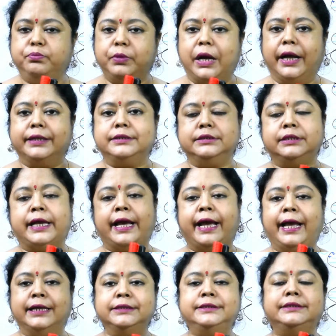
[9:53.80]

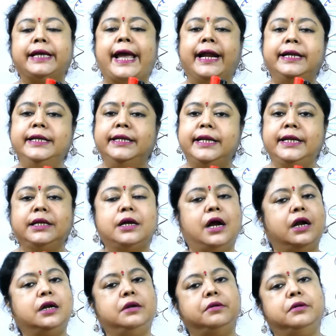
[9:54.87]
As adenine
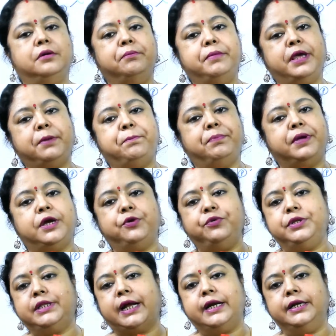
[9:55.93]
can't make pair
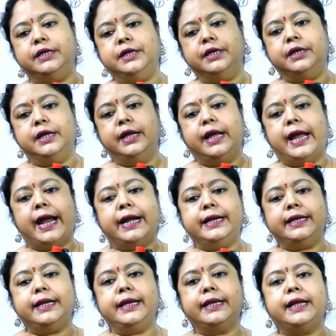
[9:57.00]
with adenine,
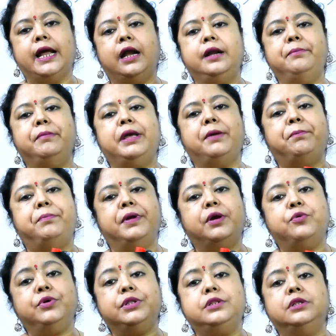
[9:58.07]
adenine can make
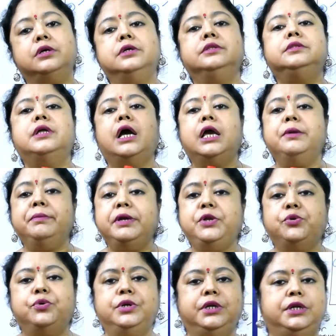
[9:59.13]
pair with thymine
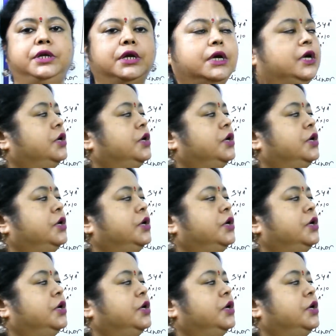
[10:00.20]
only.